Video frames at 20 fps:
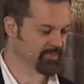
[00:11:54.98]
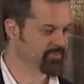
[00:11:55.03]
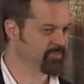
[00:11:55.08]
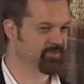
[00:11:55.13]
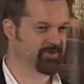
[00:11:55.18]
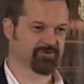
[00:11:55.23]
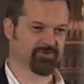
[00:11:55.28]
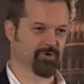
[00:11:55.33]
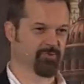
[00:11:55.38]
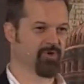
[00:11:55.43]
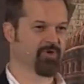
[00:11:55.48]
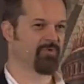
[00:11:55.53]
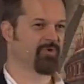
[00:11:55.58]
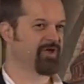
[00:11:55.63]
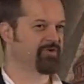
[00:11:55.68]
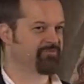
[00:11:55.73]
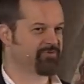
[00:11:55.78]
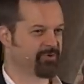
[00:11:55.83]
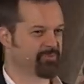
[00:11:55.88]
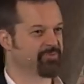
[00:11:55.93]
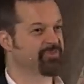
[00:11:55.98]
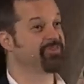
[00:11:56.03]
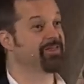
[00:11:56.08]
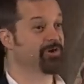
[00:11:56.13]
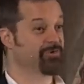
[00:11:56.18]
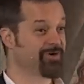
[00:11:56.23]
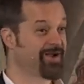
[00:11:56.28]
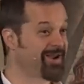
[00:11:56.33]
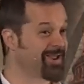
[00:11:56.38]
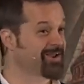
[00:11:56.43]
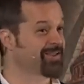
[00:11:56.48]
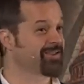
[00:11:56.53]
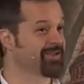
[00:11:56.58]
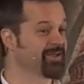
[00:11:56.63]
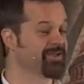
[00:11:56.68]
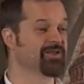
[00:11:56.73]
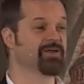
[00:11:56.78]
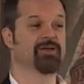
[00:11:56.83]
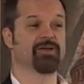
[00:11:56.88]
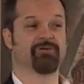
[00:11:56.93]
So we went from,
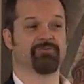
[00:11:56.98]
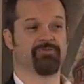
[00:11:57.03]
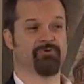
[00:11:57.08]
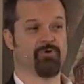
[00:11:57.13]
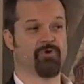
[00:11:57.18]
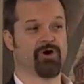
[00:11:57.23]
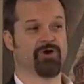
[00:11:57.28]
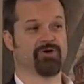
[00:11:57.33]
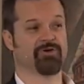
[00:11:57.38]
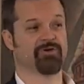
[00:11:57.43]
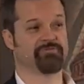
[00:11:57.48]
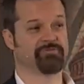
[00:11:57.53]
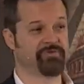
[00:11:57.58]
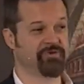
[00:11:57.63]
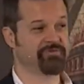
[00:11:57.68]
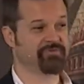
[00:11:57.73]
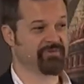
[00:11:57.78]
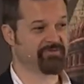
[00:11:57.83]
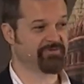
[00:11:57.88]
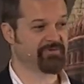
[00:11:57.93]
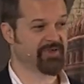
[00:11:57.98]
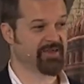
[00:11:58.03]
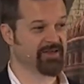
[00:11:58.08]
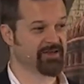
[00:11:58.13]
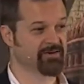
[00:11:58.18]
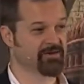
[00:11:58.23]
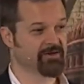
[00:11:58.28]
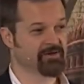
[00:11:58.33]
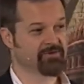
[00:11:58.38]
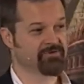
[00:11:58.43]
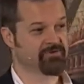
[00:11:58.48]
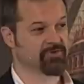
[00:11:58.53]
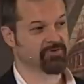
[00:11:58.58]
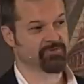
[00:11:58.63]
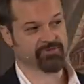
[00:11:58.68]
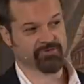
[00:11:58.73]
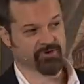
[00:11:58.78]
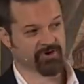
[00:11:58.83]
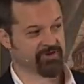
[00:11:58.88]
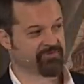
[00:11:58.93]
theoretically, four hundred fifty feet to
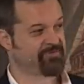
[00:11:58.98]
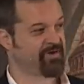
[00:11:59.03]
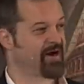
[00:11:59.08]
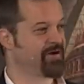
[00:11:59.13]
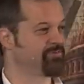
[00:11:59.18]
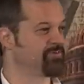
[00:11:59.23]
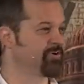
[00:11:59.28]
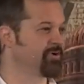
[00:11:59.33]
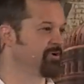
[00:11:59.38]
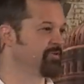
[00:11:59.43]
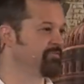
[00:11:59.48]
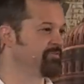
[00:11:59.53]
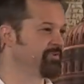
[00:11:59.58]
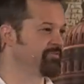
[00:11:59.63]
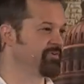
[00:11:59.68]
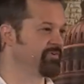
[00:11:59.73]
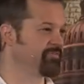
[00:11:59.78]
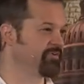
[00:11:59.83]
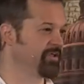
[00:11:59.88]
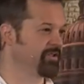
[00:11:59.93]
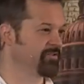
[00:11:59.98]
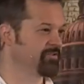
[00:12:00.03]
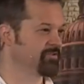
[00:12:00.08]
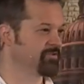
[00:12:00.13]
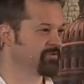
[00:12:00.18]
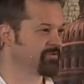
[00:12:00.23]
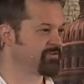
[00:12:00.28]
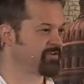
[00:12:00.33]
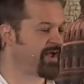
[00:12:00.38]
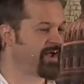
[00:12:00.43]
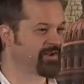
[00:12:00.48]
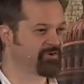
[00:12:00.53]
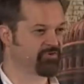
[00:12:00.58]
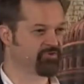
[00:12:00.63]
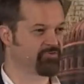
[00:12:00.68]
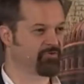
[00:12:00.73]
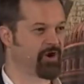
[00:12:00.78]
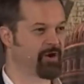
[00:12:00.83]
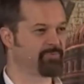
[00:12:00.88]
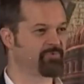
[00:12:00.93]
thirty-five to one hundred fifty feet. Size
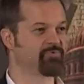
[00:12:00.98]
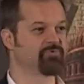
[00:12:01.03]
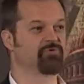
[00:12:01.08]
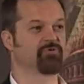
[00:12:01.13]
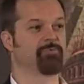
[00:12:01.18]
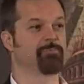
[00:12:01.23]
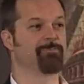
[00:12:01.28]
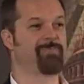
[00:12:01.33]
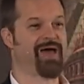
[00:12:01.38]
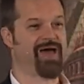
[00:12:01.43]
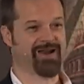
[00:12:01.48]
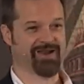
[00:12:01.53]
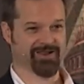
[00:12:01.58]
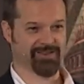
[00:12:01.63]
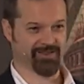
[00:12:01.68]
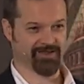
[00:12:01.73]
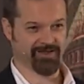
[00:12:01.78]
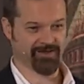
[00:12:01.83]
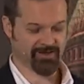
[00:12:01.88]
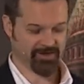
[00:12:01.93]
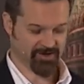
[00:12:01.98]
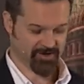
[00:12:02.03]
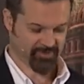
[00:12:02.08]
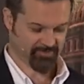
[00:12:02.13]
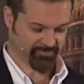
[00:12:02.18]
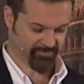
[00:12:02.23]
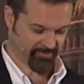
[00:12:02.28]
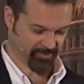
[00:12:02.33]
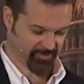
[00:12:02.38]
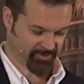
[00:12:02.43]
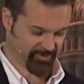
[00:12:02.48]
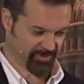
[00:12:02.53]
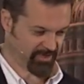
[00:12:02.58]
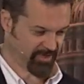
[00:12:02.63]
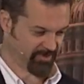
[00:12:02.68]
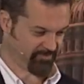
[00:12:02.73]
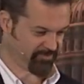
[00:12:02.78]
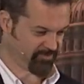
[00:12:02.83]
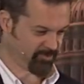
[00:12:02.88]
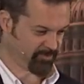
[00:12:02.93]
dropped dramatically for
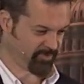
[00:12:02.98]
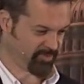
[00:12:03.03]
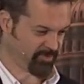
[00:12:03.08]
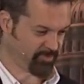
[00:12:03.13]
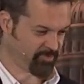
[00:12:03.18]
Nephilim in the